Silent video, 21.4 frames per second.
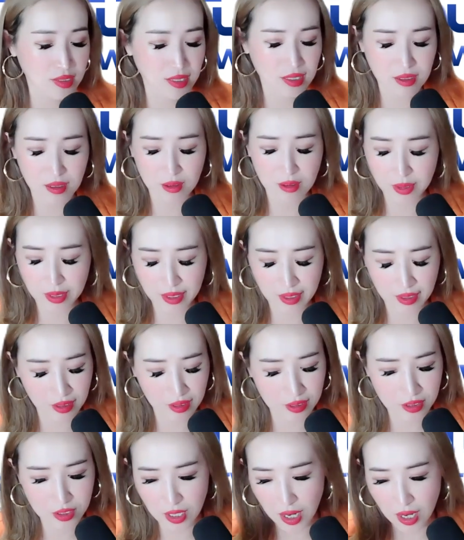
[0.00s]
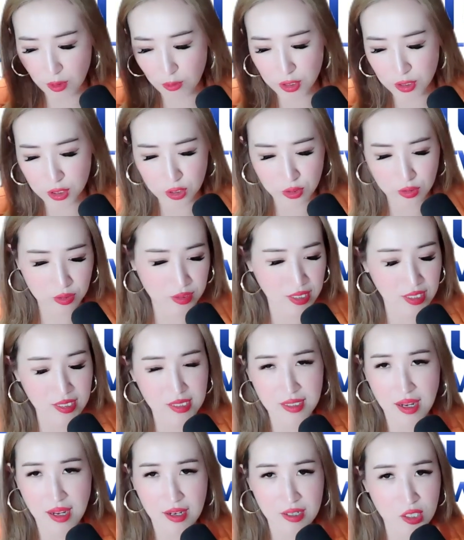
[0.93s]
I was like, oh my gosh, I wish
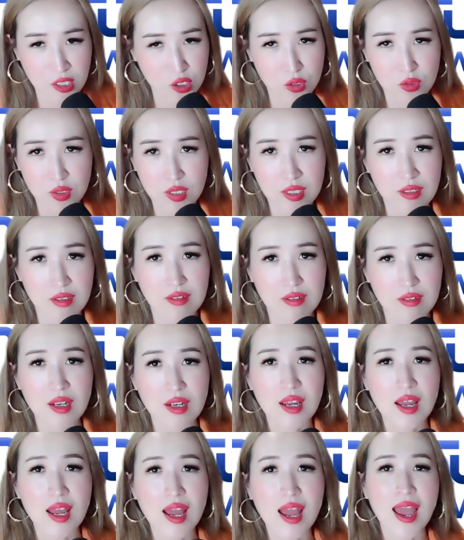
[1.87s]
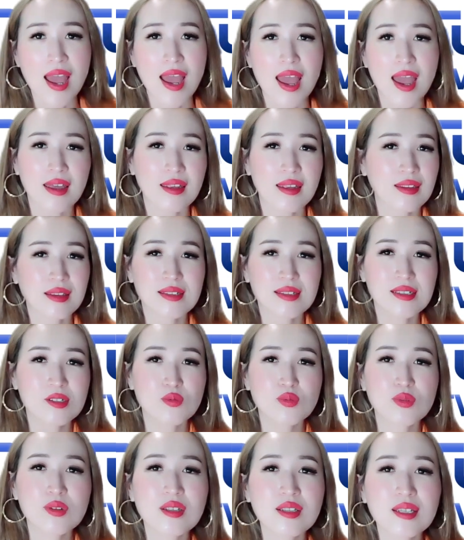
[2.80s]
this guy's still here.
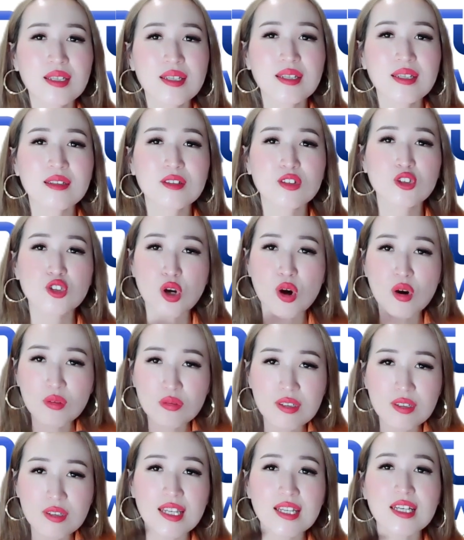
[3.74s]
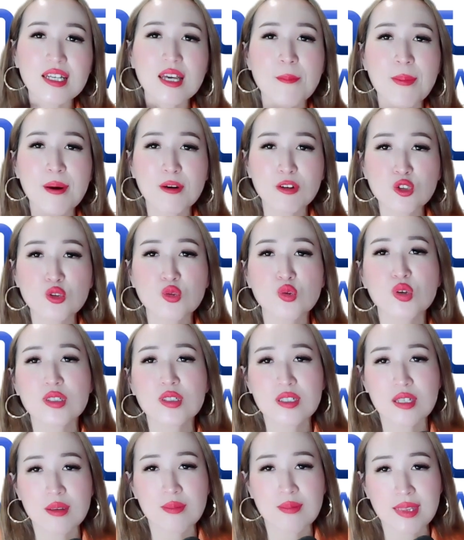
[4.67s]
It's really, don't think about
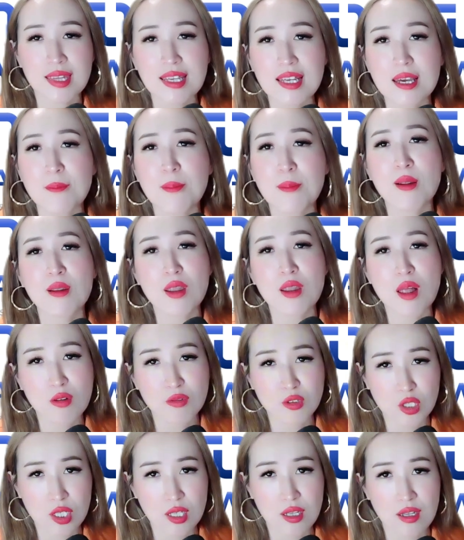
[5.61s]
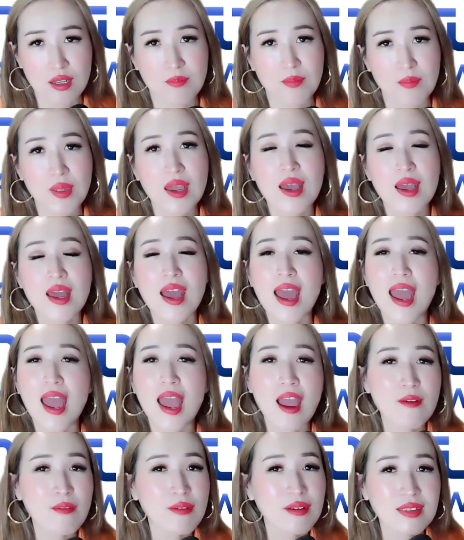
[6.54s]
short term, think about long term.
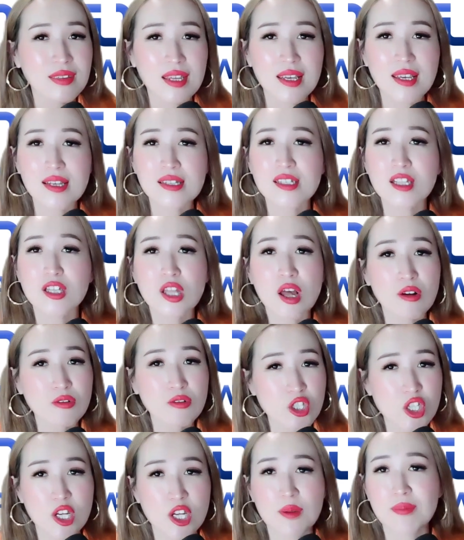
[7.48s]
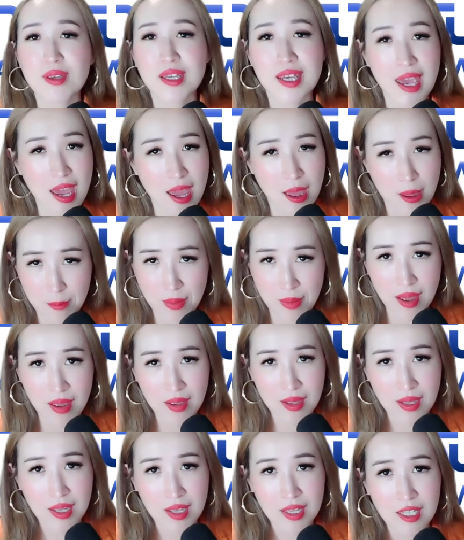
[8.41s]
Everything is a long term game.
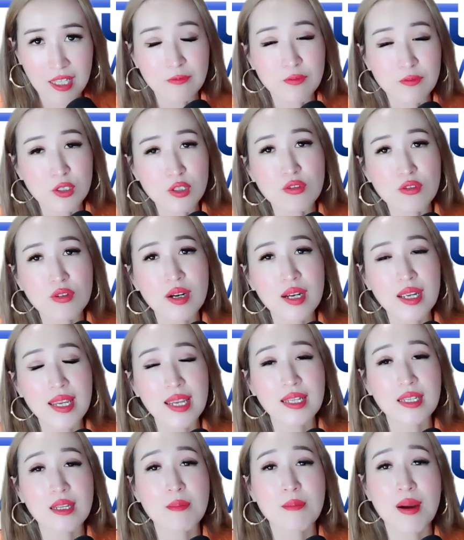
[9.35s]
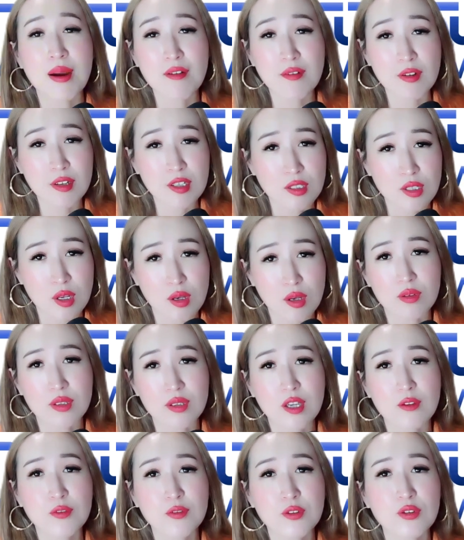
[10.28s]
If you are in a
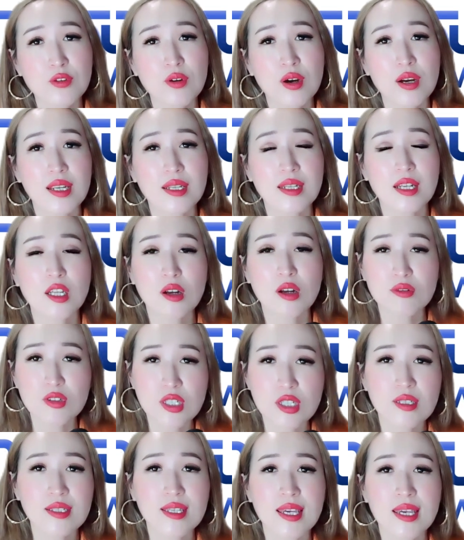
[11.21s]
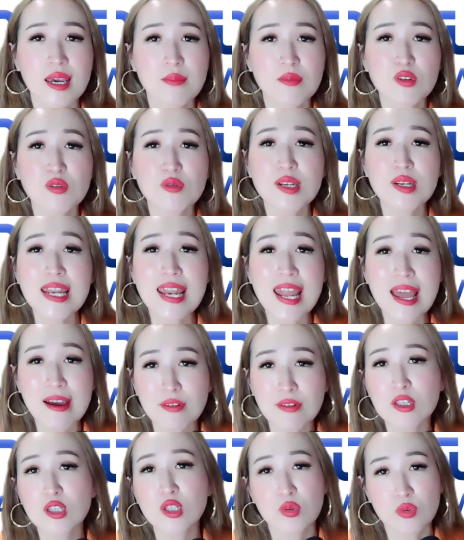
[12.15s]
marathon, if you are in a long term game, you
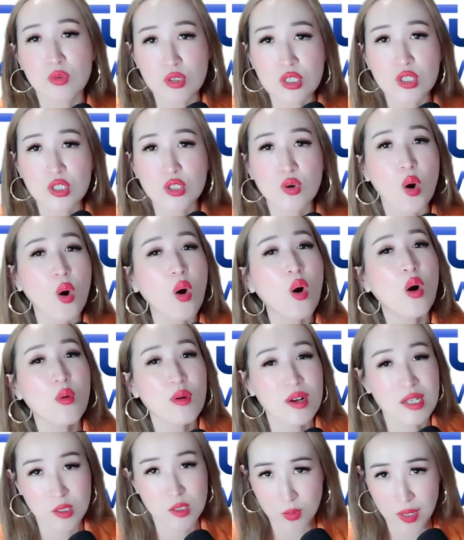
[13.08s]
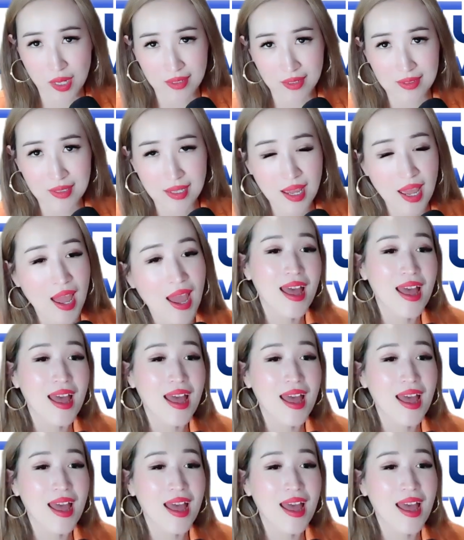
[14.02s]
never lose, you always win.